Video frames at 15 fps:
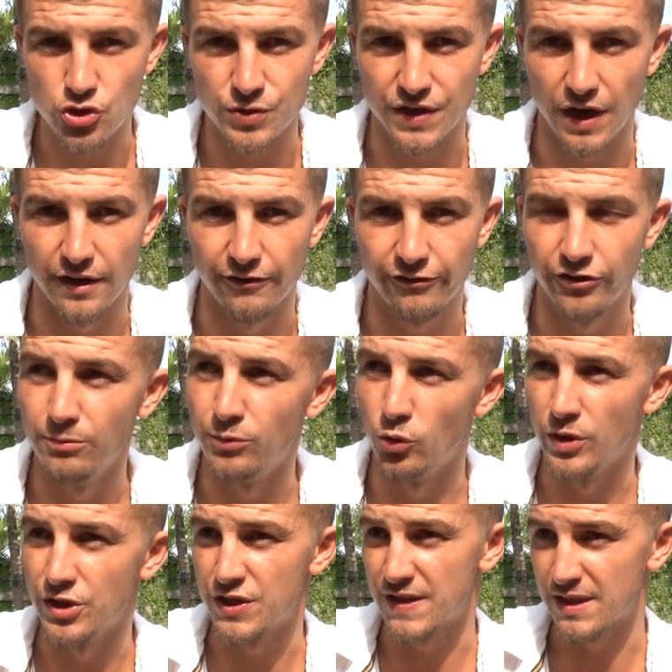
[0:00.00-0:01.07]
side of football,
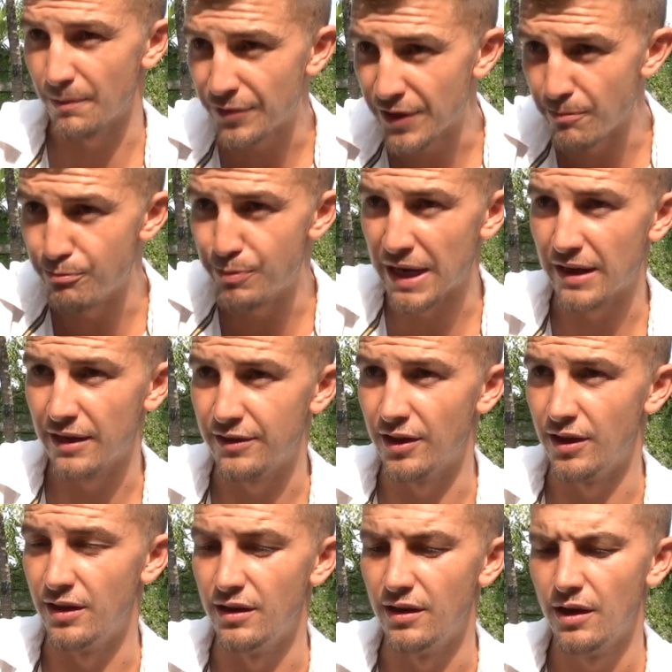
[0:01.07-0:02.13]
which is something bigger
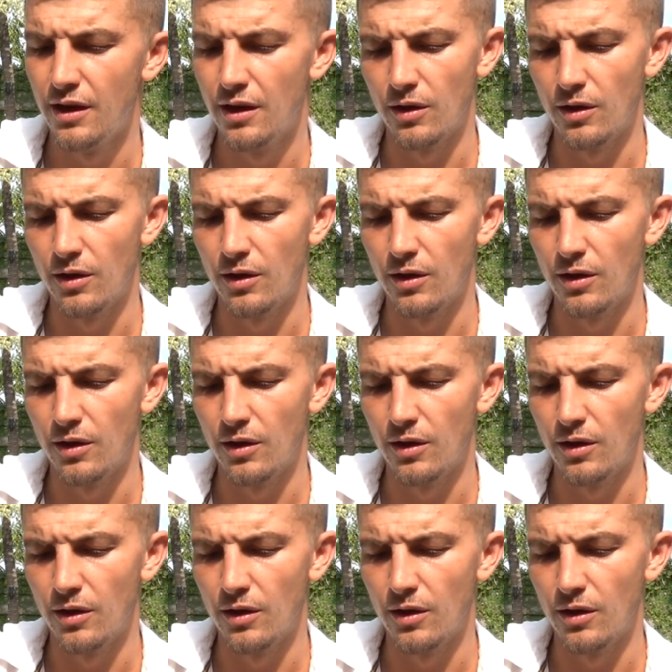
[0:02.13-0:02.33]
than